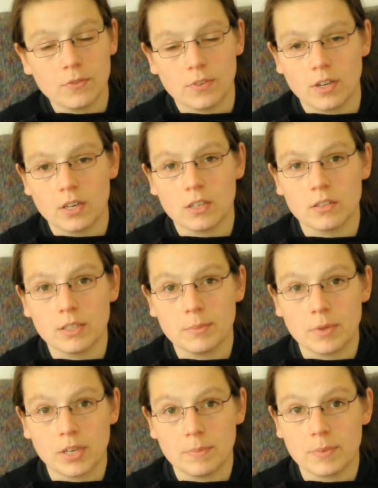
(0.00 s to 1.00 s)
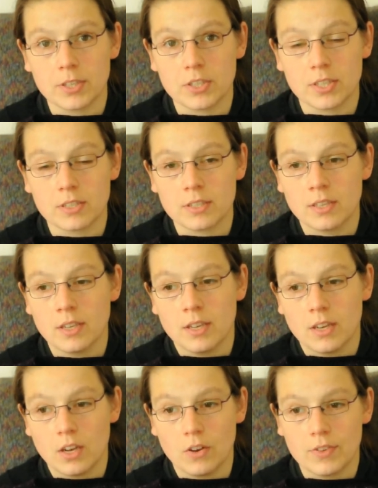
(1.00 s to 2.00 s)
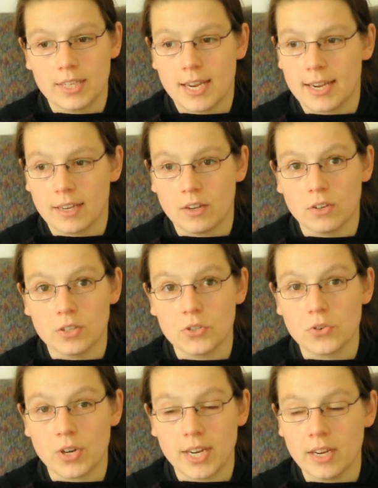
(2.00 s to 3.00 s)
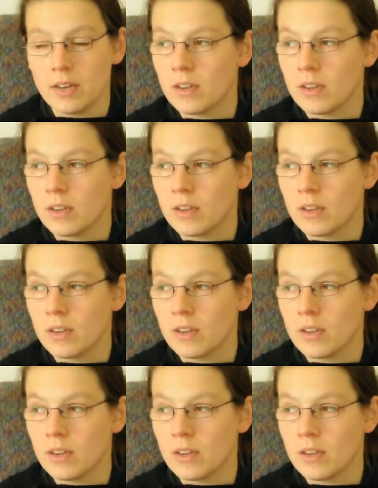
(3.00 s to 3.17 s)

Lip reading: far only put up pictures of it hanging on a tree.